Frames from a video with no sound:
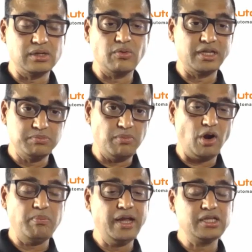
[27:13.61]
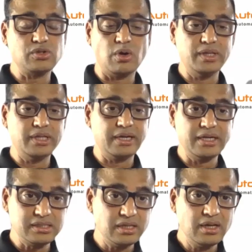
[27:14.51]
whether it's bot-based or whether it
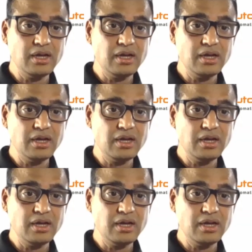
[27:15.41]
is